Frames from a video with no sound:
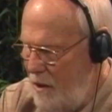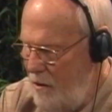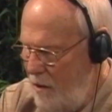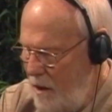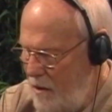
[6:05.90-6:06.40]

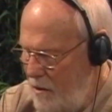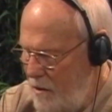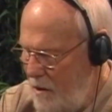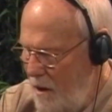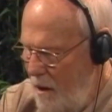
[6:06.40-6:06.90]
New
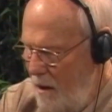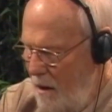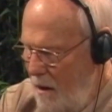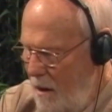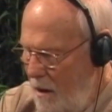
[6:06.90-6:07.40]
Agers,
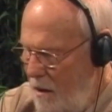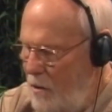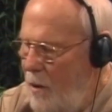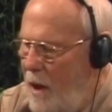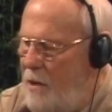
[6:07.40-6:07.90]
a
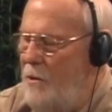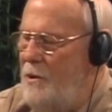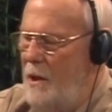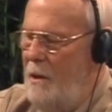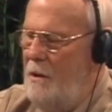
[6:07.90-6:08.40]
New Ager
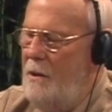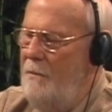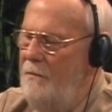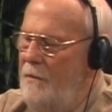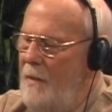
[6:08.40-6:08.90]
says,
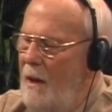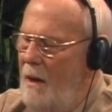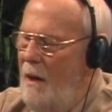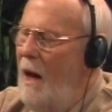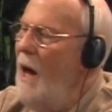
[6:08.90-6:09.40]

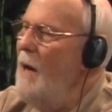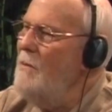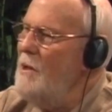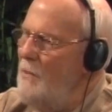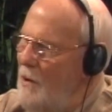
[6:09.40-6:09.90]

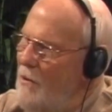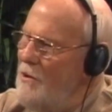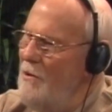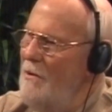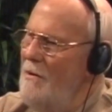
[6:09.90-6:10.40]
I'm
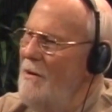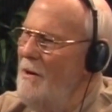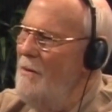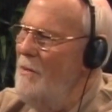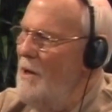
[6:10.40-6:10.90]
spiritual,
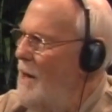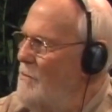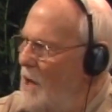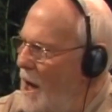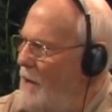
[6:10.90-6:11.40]
but
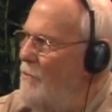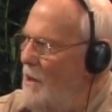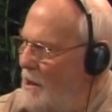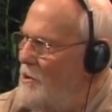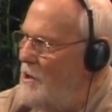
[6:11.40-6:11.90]
I'm not
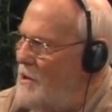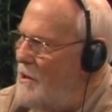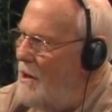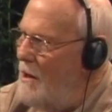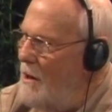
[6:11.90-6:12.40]

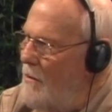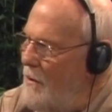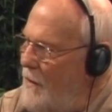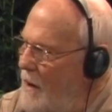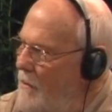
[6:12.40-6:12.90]
religious. Mm-hmm.
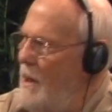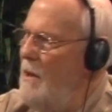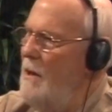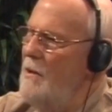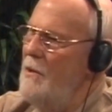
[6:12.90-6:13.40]
What they mean
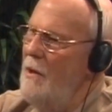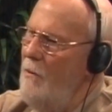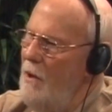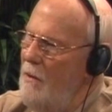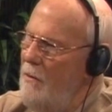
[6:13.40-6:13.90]
is they
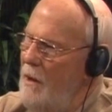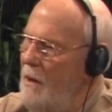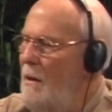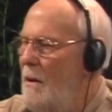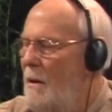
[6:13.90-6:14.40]
want to be,